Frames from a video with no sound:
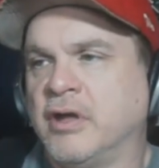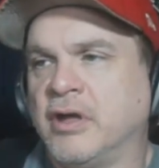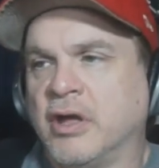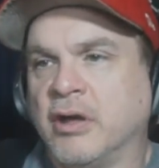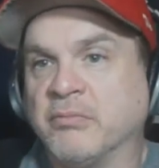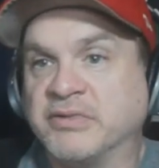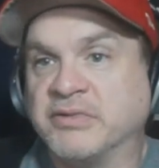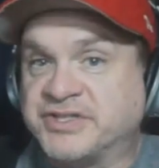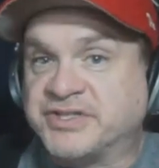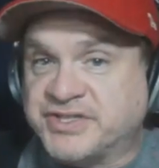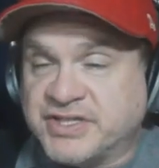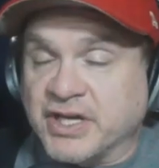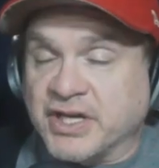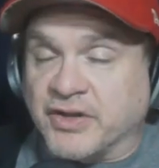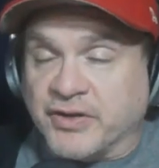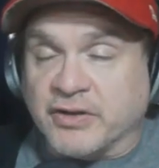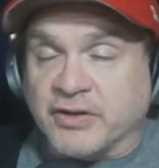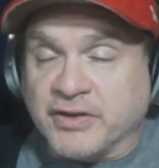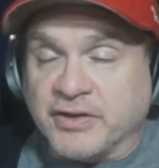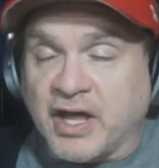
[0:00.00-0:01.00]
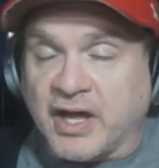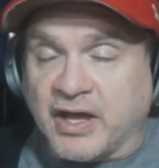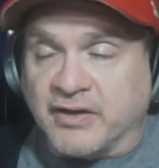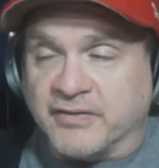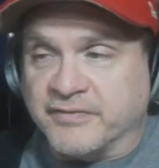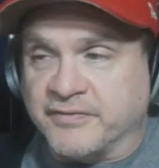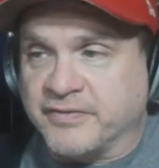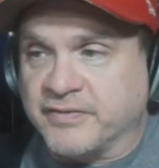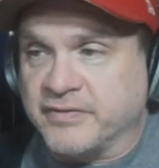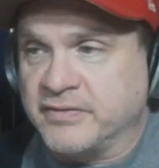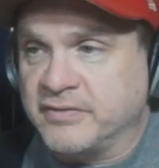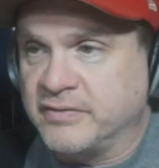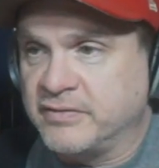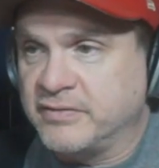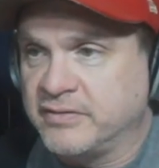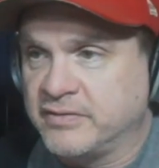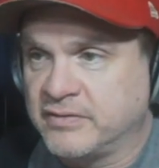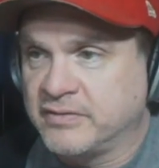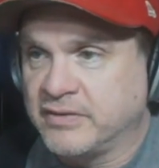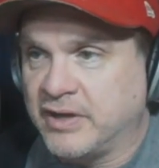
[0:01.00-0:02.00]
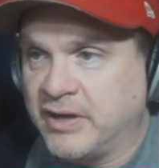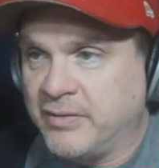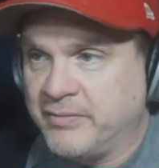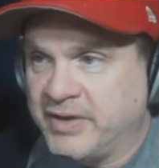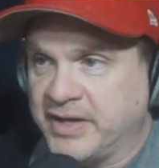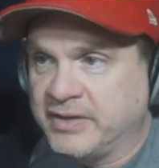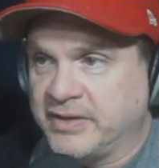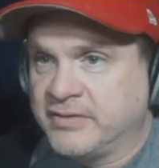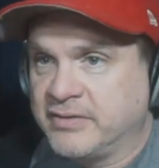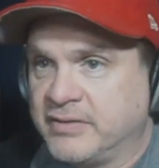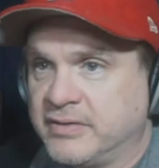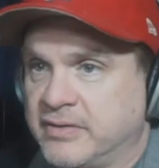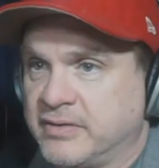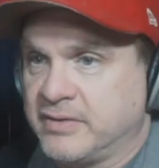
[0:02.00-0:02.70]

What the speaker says: But still, their love. I mean,